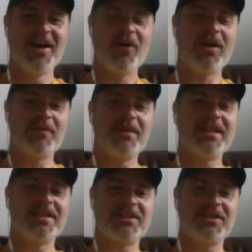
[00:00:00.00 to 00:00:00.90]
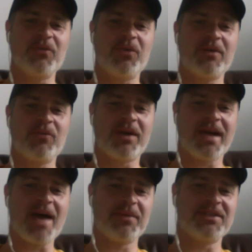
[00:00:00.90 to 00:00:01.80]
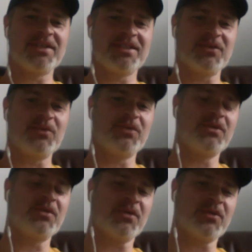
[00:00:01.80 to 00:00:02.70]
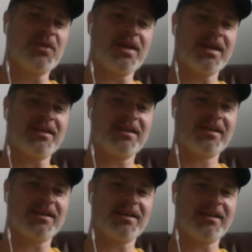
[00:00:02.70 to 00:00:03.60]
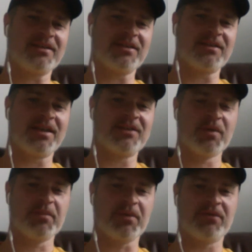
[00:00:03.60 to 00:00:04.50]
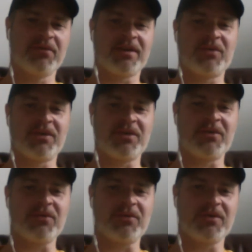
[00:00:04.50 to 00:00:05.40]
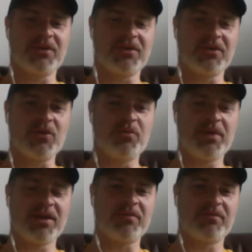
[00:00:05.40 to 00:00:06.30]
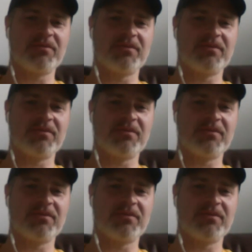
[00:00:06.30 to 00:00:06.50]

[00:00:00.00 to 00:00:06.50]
Well, I mean, it's what what happens is you you know you then it, it's a it's a ripple effect where you you pick up